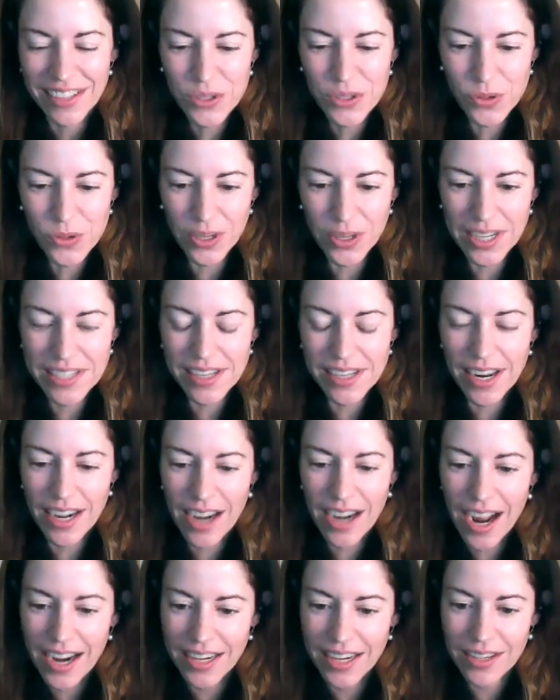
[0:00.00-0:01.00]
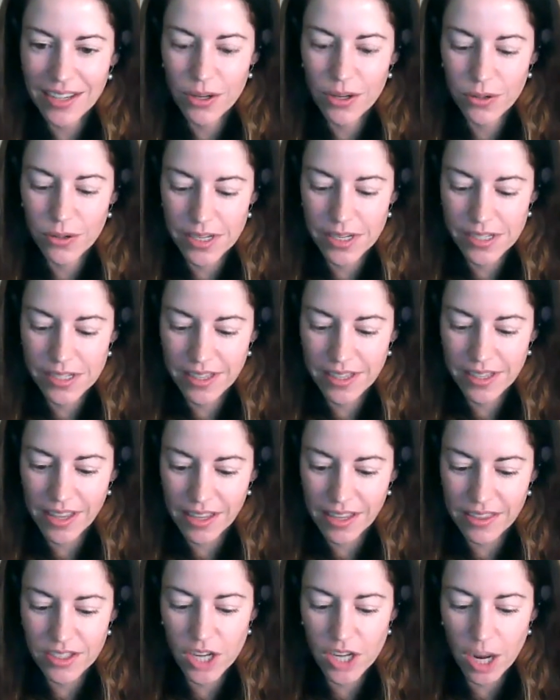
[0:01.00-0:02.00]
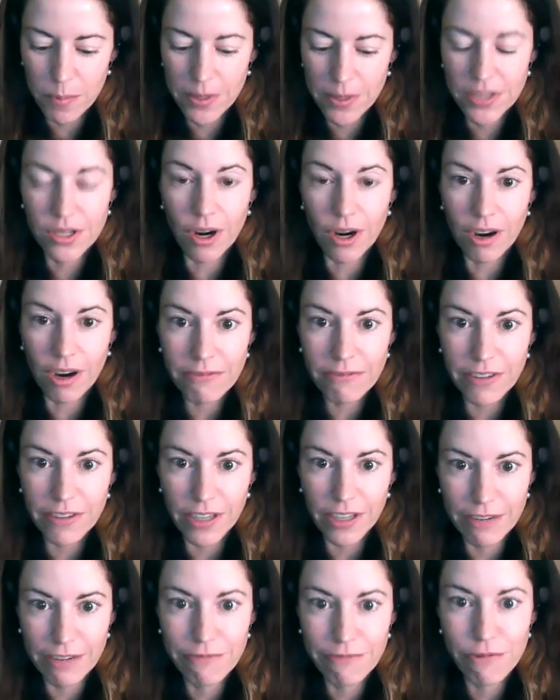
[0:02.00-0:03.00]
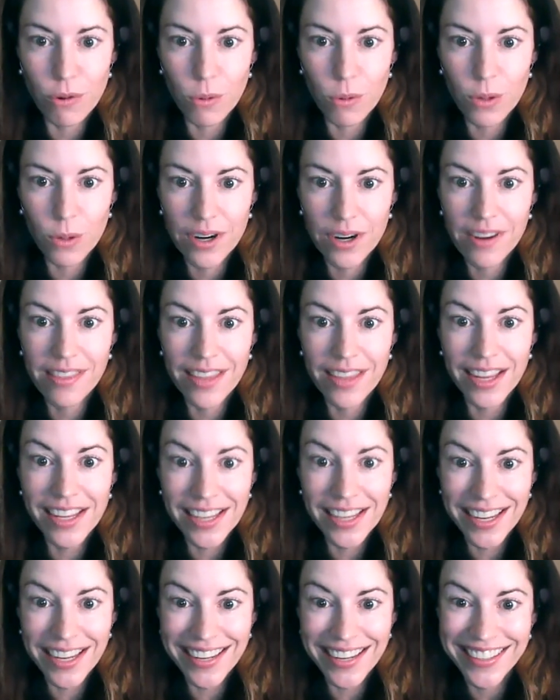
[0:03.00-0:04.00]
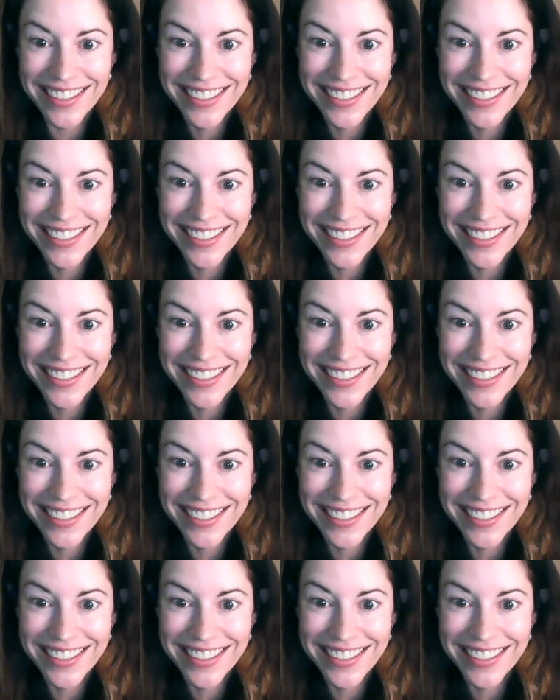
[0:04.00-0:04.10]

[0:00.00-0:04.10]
that's really exciting. I noticed that the topics are very forward thinking,